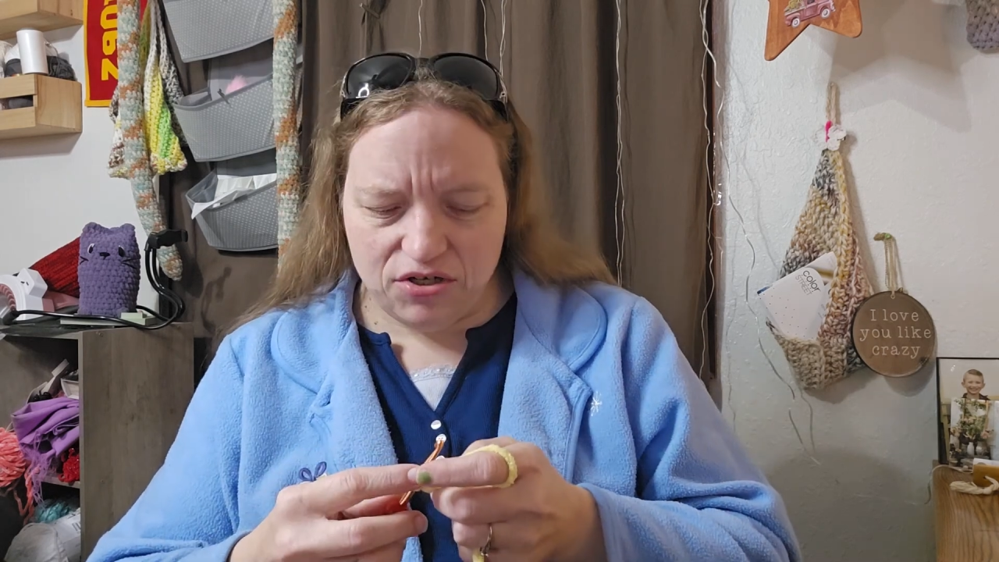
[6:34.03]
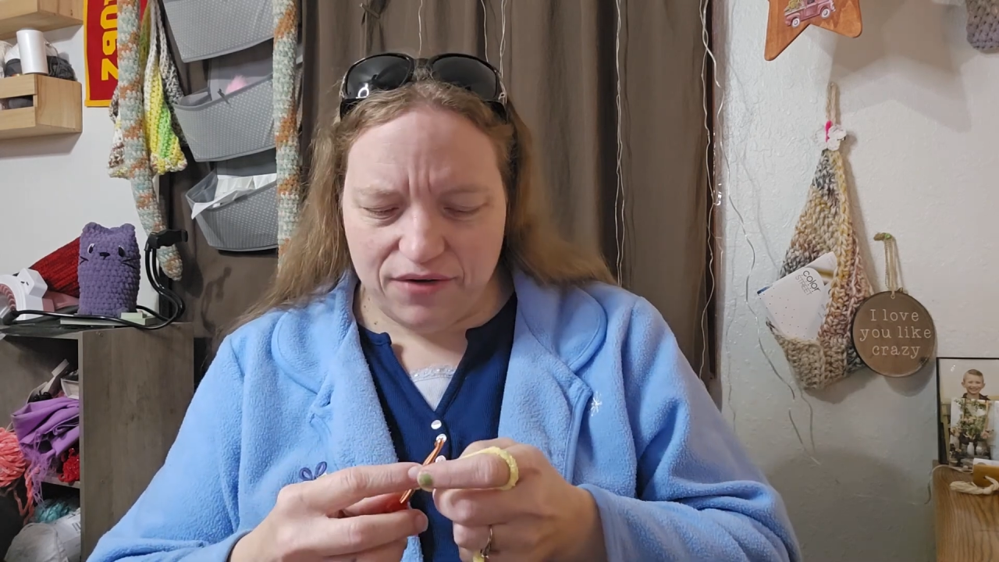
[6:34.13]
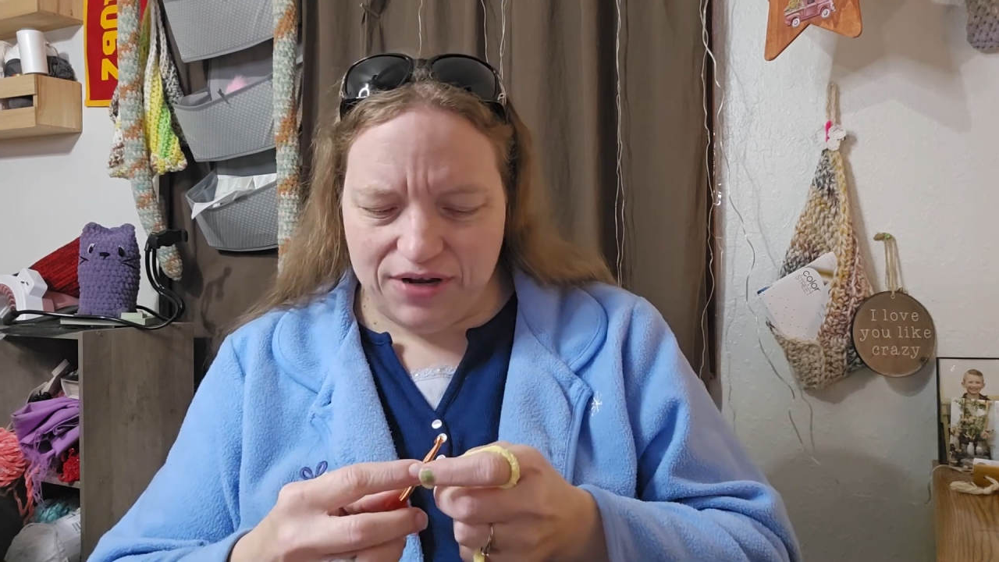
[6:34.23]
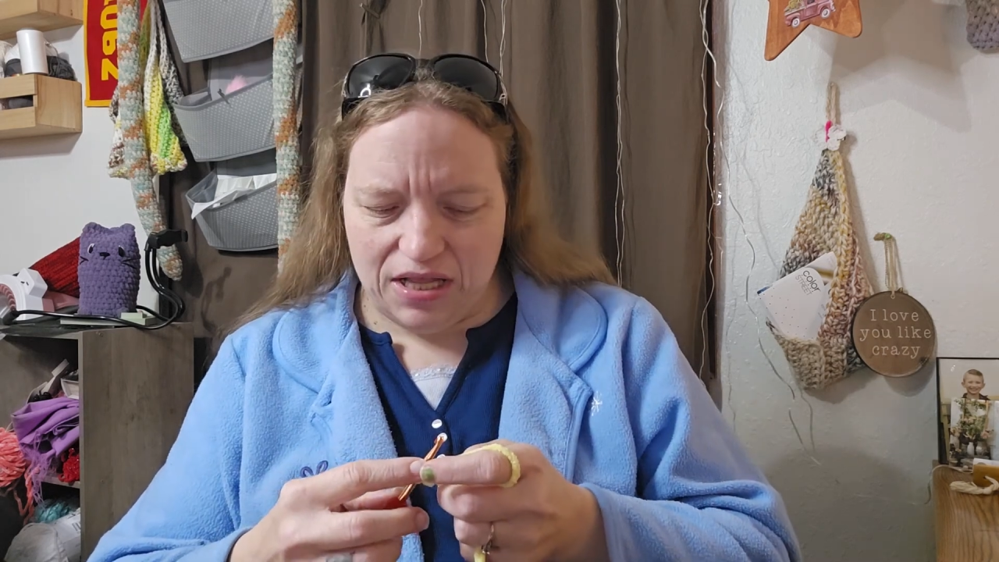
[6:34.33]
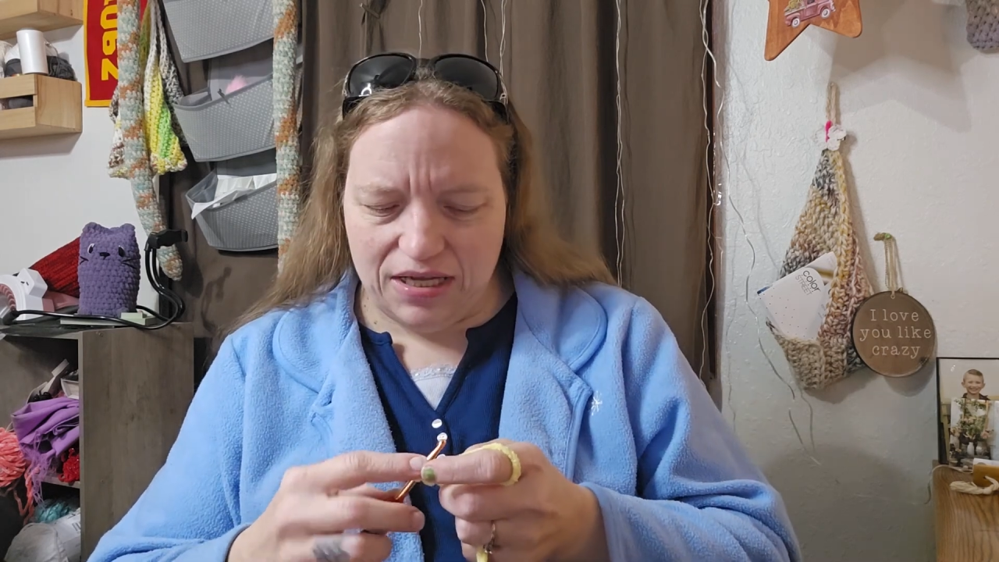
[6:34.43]

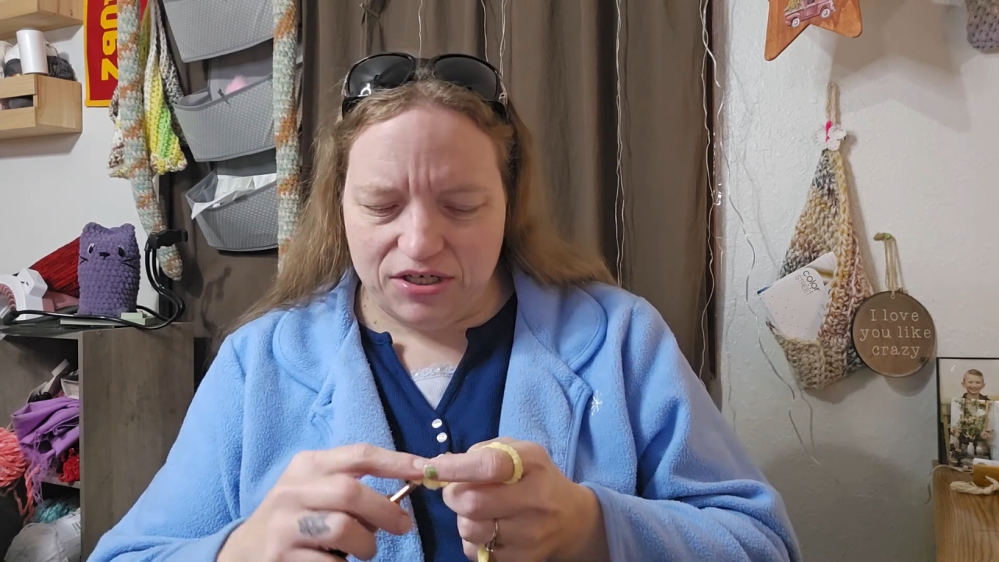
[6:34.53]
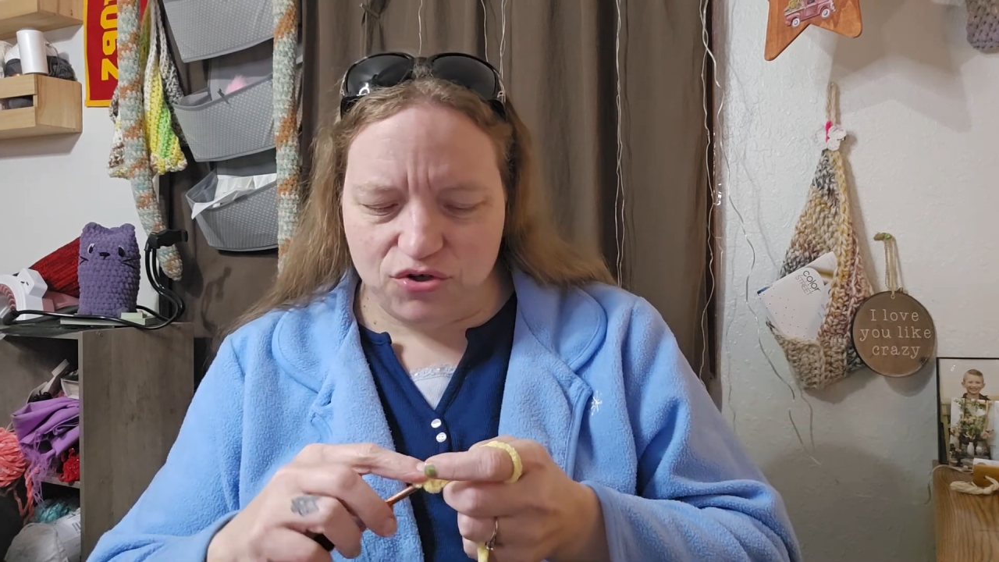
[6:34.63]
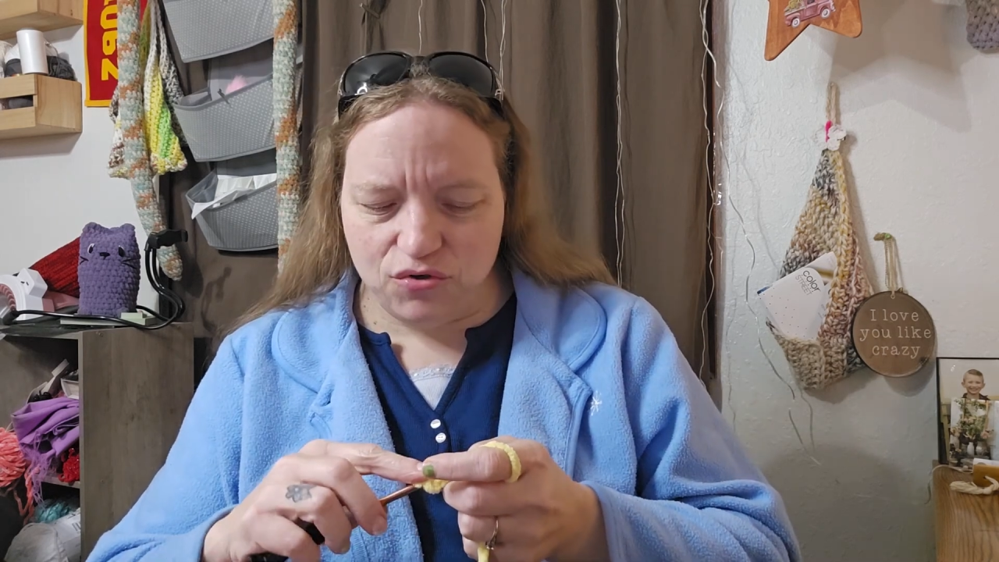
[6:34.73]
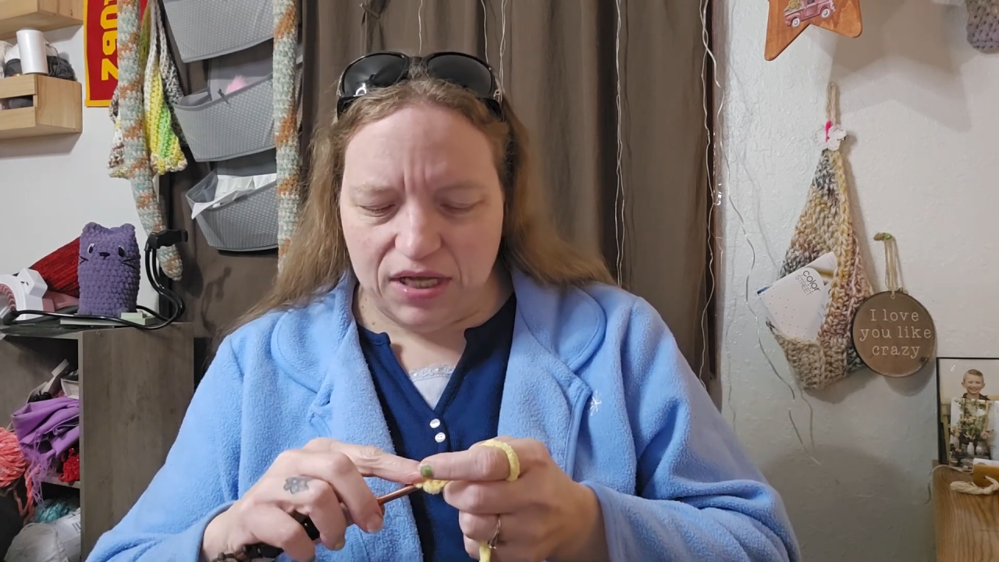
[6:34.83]
So I've got like 2